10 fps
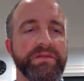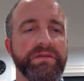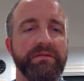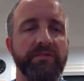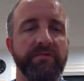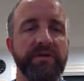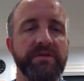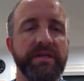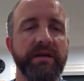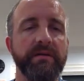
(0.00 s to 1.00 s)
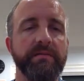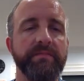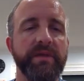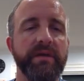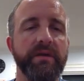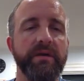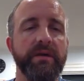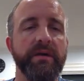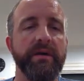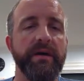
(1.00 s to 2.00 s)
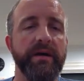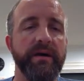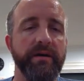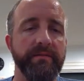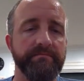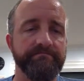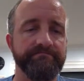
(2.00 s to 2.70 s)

what we use there. And